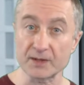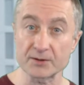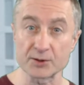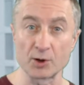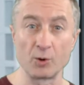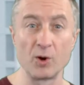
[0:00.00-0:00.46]

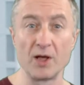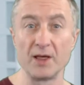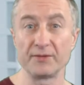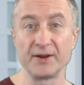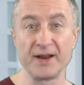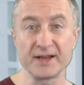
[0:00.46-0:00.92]
So
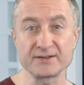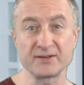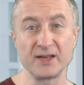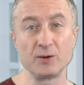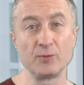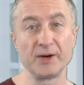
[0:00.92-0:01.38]
the next
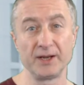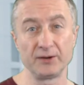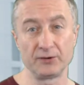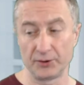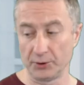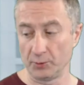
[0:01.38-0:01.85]
thing we
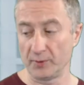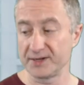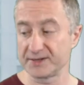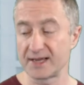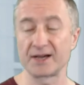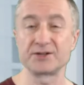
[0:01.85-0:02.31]
need to do
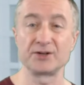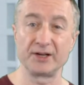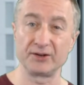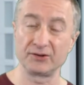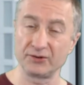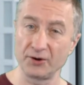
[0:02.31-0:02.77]
is
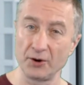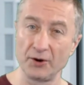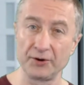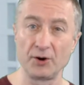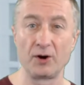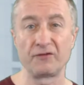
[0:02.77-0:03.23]
actually
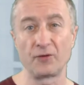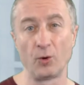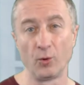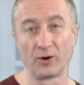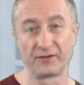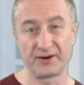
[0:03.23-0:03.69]
turn off
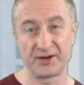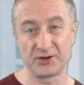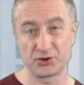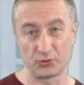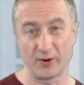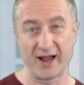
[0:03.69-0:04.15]
all the
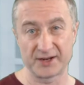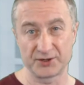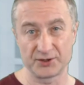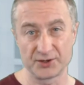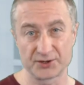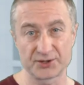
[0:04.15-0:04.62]

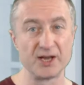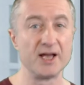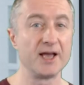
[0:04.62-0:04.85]
distractions.